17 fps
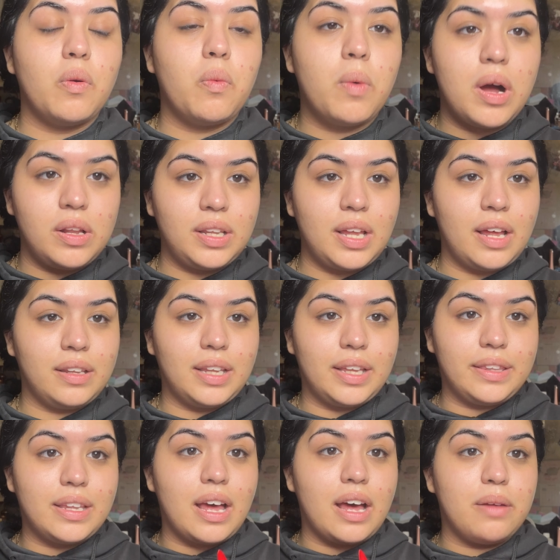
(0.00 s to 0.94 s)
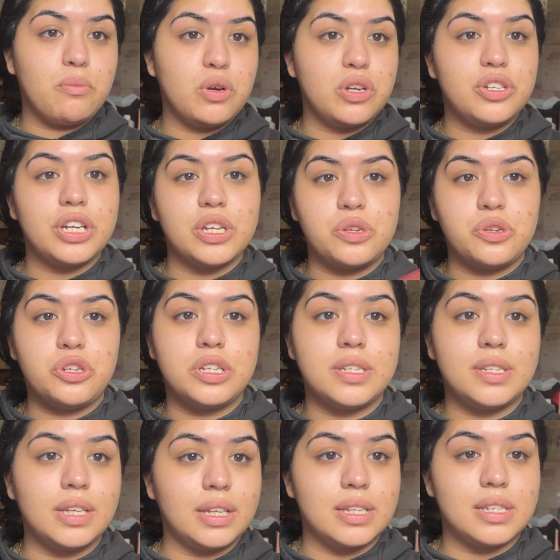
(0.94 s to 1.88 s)
While I let that moisturizer
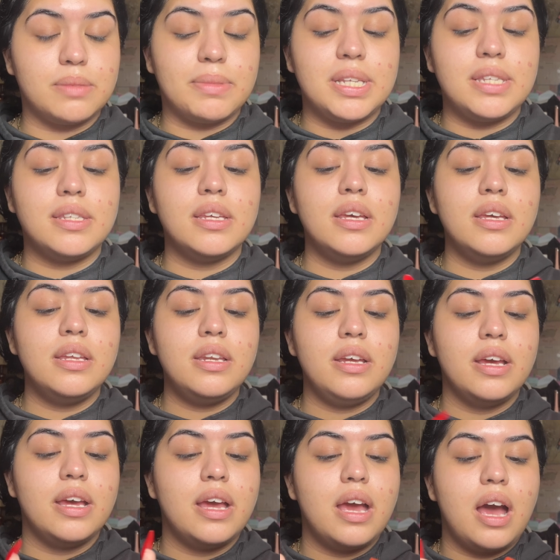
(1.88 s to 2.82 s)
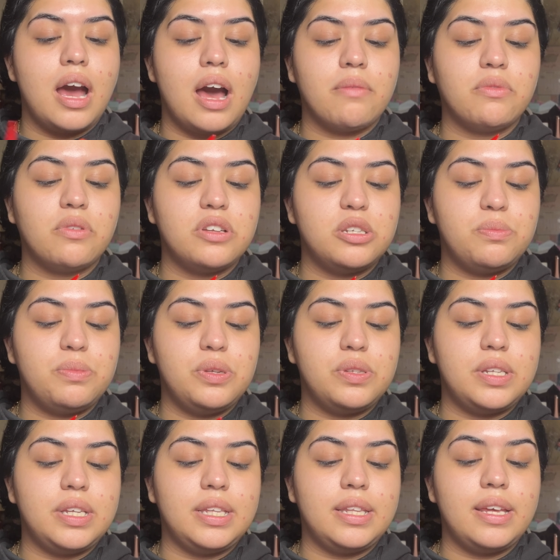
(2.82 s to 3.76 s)
just sink into my skin, I'm going to be
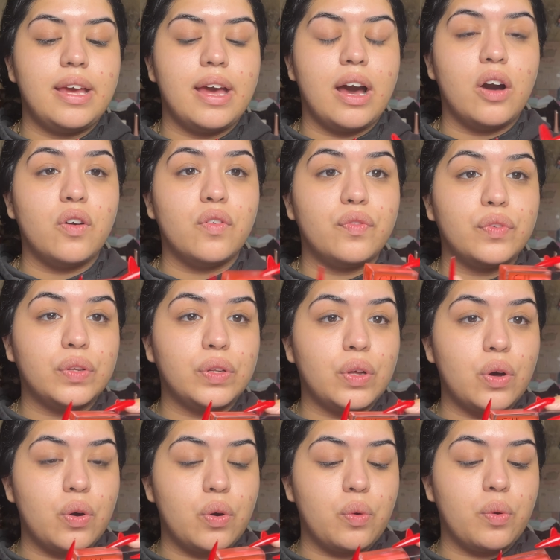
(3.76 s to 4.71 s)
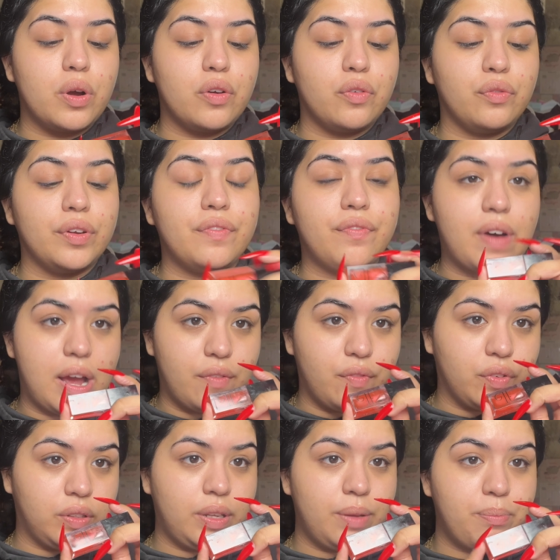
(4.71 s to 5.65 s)
using the e.l.f. Glow
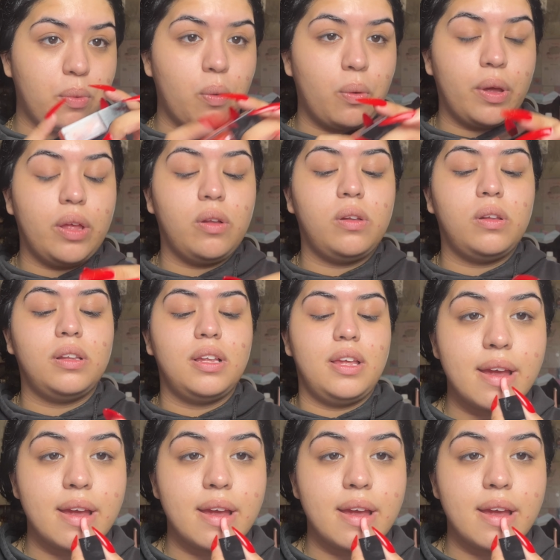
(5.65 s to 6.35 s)
Reviver Lip Oil.